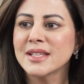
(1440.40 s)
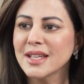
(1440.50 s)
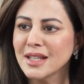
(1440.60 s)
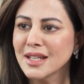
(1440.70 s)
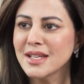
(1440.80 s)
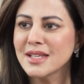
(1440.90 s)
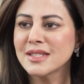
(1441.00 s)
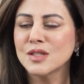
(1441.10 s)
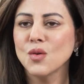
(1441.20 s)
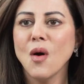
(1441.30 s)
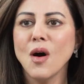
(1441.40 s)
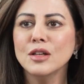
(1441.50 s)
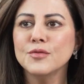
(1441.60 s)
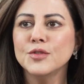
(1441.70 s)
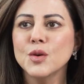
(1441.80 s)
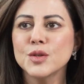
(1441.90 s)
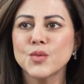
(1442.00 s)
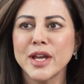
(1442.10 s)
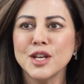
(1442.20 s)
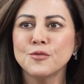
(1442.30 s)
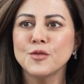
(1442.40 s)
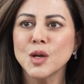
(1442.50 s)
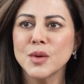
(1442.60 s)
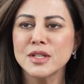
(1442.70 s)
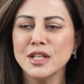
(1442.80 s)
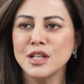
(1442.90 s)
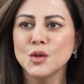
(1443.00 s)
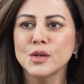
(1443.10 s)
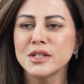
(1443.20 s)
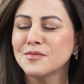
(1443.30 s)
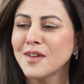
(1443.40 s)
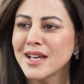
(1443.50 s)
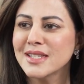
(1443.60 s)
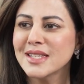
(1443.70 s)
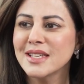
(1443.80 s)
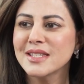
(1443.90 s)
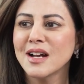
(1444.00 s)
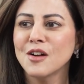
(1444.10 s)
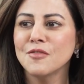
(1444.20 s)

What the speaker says: Exilis. So all of those radio frequency neuro devices are